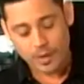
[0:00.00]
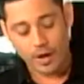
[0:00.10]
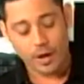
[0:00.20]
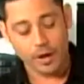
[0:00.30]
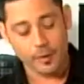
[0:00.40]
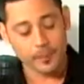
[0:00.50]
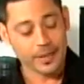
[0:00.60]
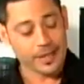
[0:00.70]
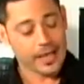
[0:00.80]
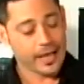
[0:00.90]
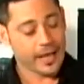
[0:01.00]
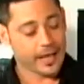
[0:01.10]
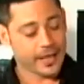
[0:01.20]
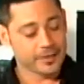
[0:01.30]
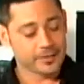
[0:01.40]

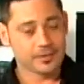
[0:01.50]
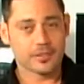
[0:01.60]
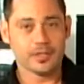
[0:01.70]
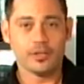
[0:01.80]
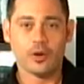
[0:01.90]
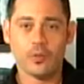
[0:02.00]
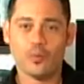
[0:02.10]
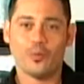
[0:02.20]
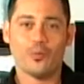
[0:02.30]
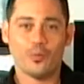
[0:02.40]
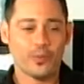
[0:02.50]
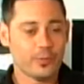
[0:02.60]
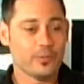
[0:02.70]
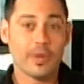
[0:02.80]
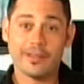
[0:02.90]
And, we
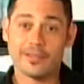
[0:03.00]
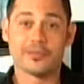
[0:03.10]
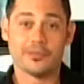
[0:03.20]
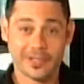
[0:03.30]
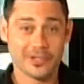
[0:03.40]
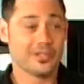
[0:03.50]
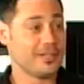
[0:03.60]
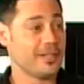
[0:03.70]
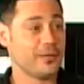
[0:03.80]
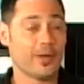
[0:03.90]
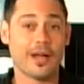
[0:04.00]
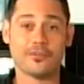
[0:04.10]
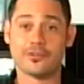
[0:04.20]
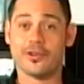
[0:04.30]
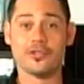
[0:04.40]
would make this religiously. Like
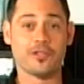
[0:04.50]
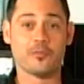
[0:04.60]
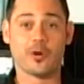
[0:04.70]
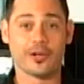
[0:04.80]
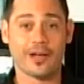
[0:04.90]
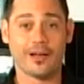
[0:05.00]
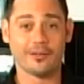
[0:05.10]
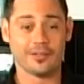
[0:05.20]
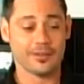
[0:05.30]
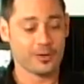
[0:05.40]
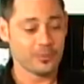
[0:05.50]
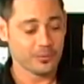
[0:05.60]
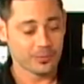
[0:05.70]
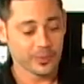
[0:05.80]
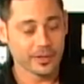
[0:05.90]
after our gym workout,
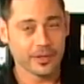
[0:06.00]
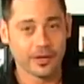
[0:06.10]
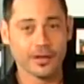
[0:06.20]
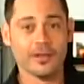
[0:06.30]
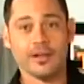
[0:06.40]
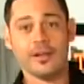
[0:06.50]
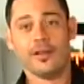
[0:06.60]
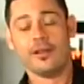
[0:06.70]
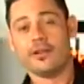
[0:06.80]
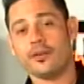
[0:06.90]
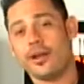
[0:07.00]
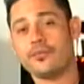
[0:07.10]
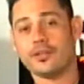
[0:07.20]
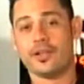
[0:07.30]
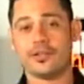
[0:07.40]
we'd
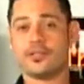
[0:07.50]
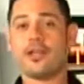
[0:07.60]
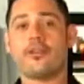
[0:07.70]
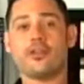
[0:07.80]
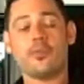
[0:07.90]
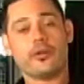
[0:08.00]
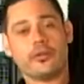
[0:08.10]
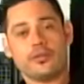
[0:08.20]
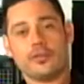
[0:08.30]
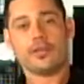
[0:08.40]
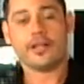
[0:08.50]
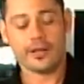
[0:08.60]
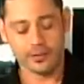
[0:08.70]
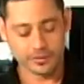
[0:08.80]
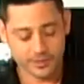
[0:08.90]
after like staring in the mirror and looking
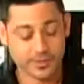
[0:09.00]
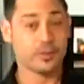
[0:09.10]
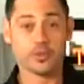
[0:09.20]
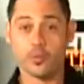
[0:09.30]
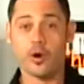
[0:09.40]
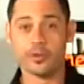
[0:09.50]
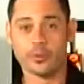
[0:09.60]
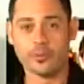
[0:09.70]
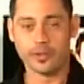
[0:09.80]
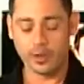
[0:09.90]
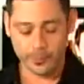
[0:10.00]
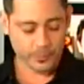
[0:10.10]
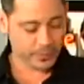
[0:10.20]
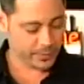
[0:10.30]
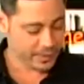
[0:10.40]
how still small we were, but hoping
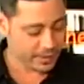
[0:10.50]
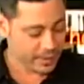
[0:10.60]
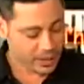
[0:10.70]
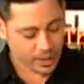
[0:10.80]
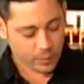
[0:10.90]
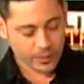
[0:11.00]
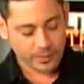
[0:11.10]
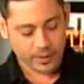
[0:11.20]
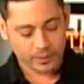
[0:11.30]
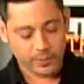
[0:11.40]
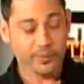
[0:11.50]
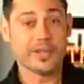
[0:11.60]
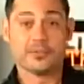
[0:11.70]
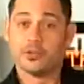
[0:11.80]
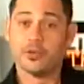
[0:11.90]
we were big, we'd
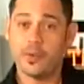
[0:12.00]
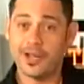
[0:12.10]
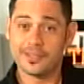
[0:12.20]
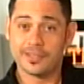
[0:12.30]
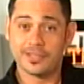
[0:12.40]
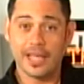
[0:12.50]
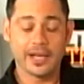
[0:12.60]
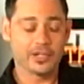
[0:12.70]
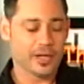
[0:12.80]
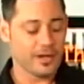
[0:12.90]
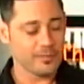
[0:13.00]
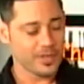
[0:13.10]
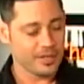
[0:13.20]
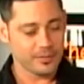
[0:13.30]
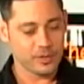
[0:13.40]
make some tuna pasta, and it kind of
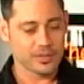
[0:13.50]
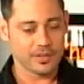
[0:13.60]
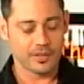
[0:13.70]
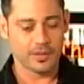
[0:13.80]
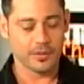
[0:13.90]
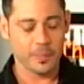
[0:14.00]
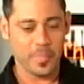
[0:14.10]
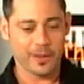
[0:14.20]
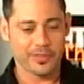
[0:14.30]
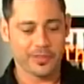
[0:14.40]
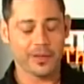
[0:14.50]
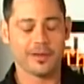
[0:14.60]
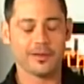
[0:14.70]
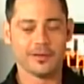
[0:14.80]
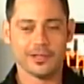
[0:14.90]
became just a
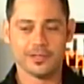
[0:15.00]
thing,